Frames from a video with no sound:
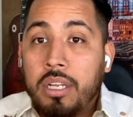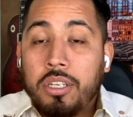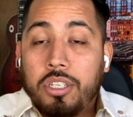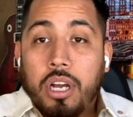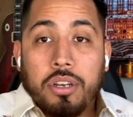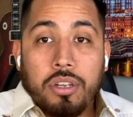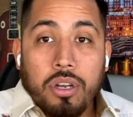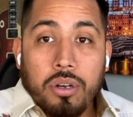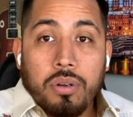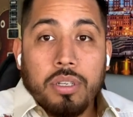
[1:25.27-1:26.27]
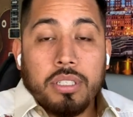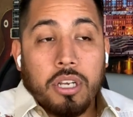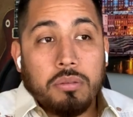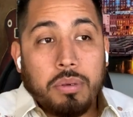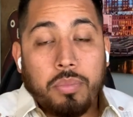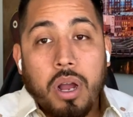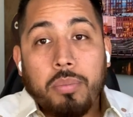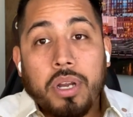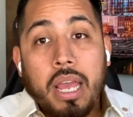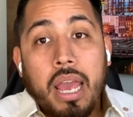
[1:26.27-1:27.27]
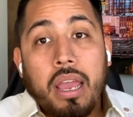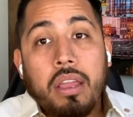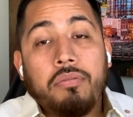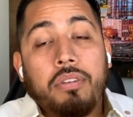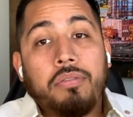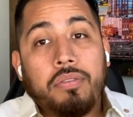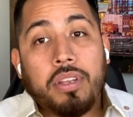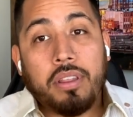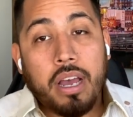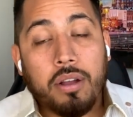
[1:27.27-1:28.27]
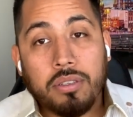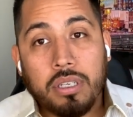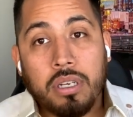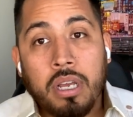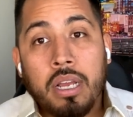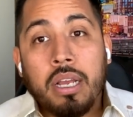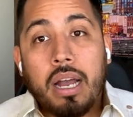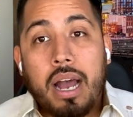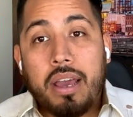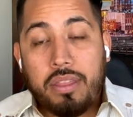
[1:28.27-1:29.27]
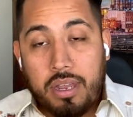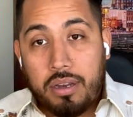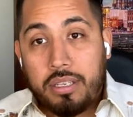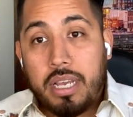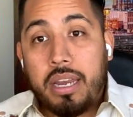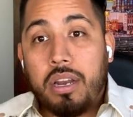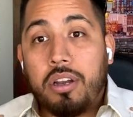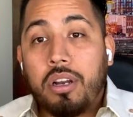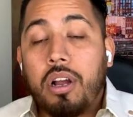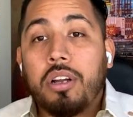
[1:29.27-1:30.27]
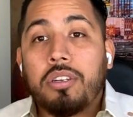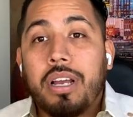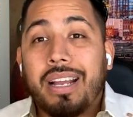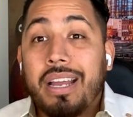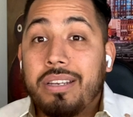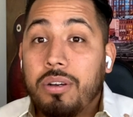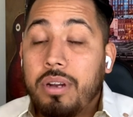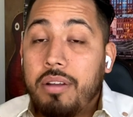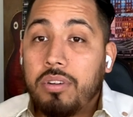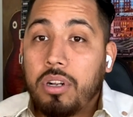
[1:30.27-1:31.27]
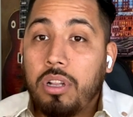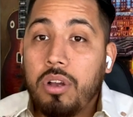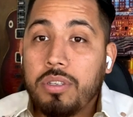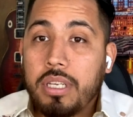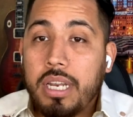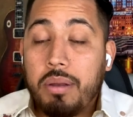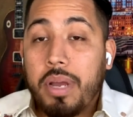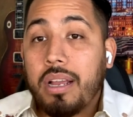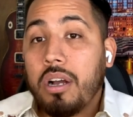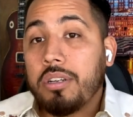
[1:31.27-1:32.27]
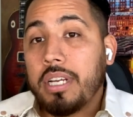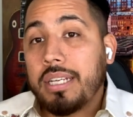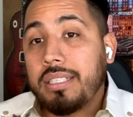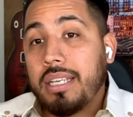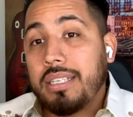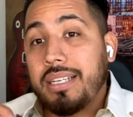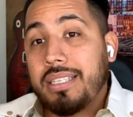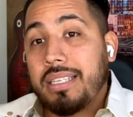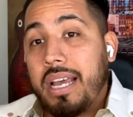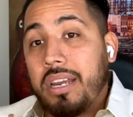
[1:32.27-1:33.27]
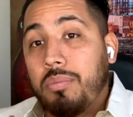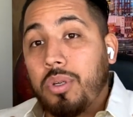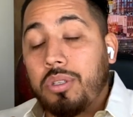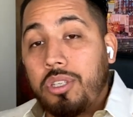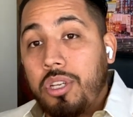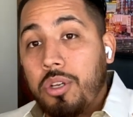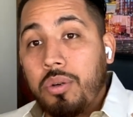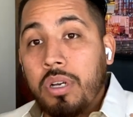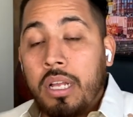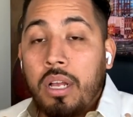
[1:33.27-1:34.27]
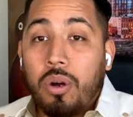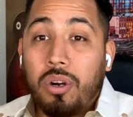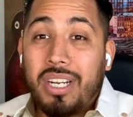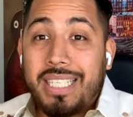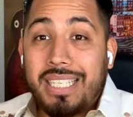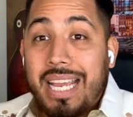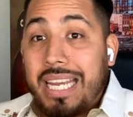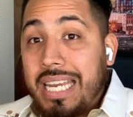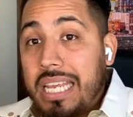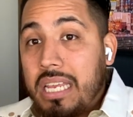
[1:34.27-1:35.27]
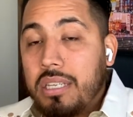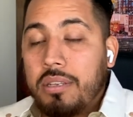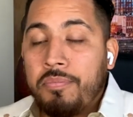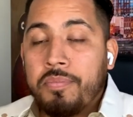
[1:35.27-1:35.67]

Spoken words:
John Doe sells me property A for $50,000. I then sign it under contract. I don't ever close it. In my contract, it says assignable to or assignees.